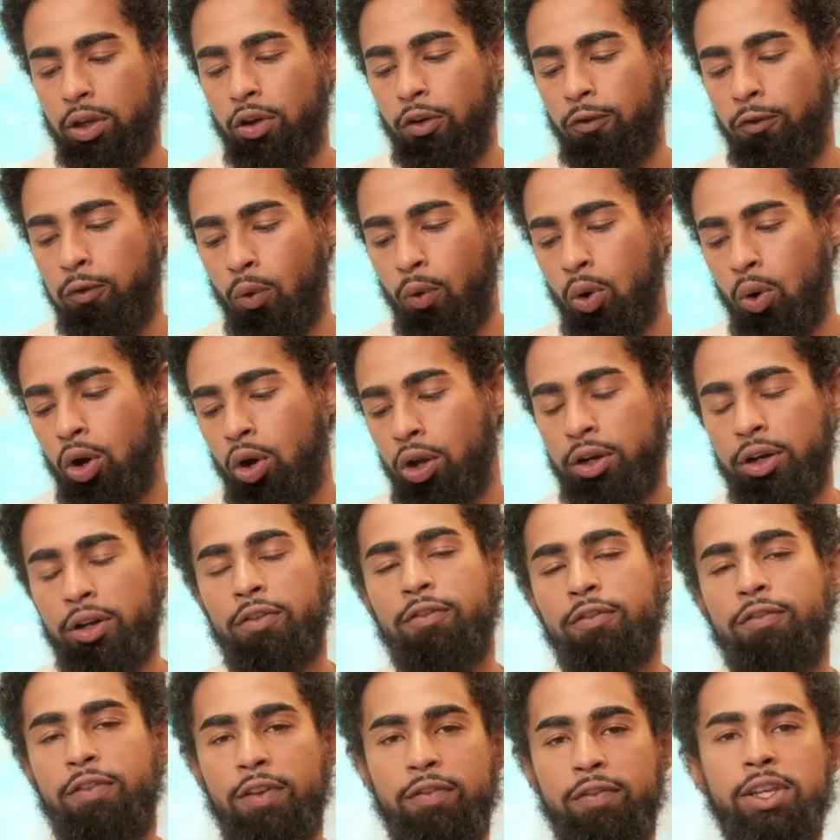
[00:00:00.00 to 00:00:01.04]

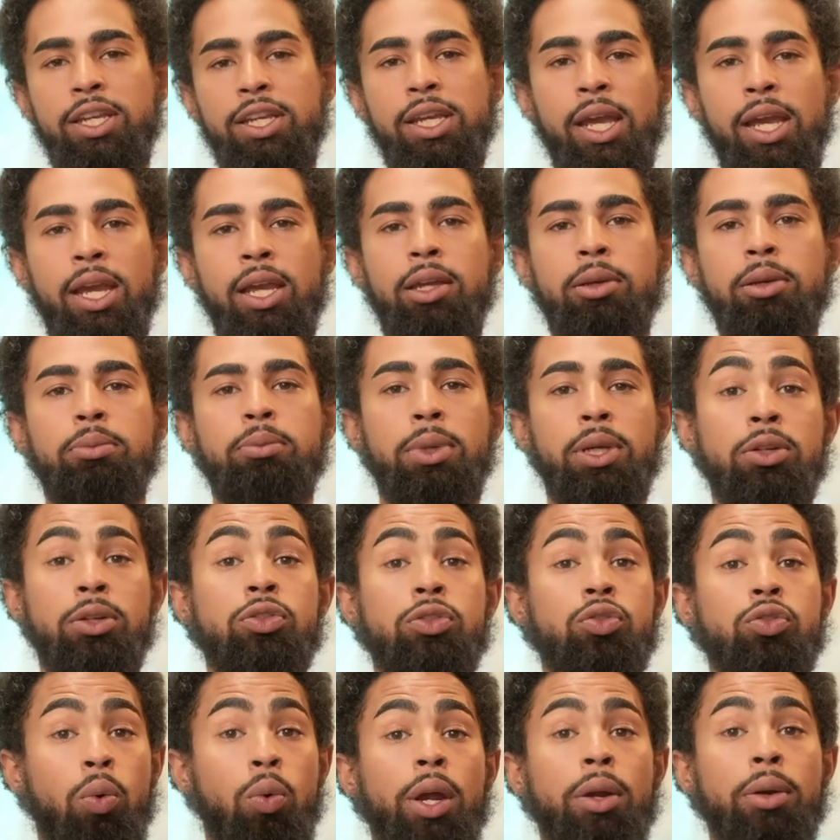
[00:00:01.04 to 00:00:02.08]
458 meters
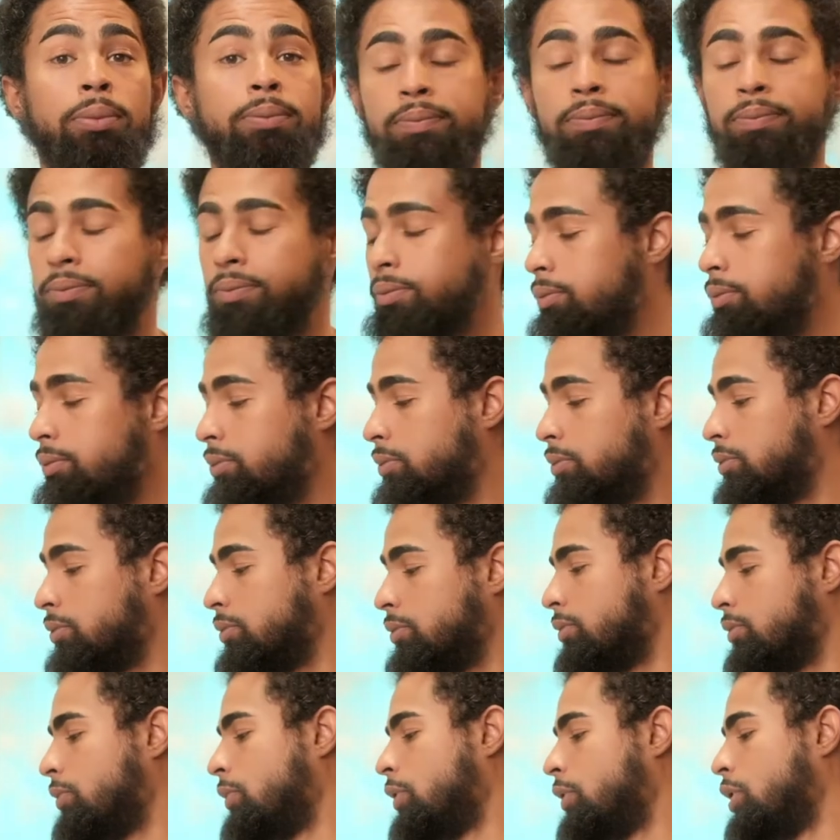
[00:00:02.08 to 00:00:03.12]
squared.
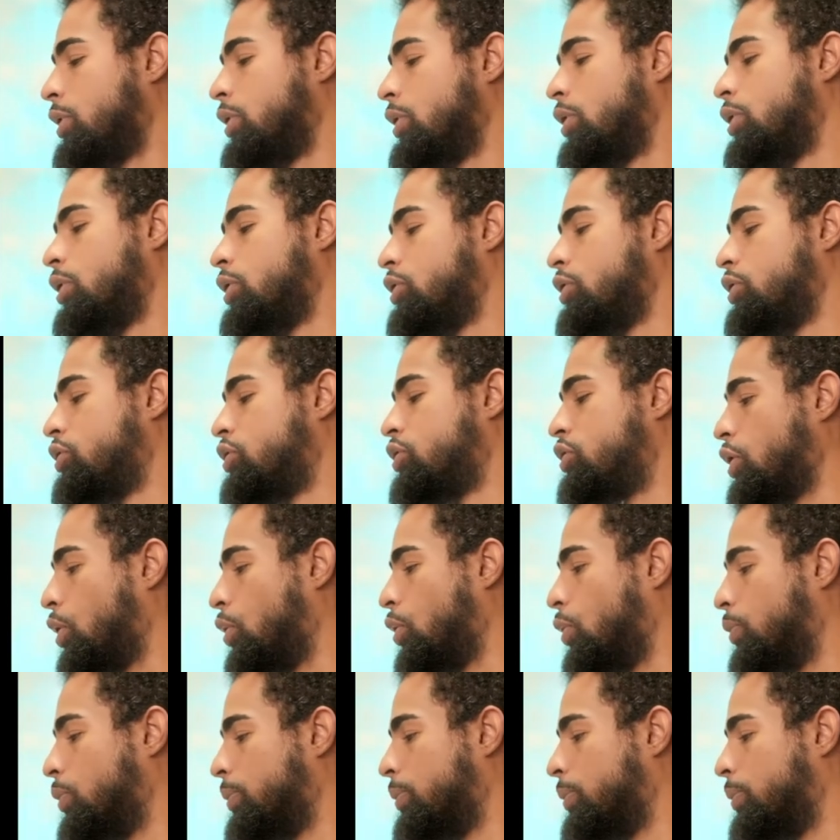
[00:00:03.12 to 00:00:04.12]
So,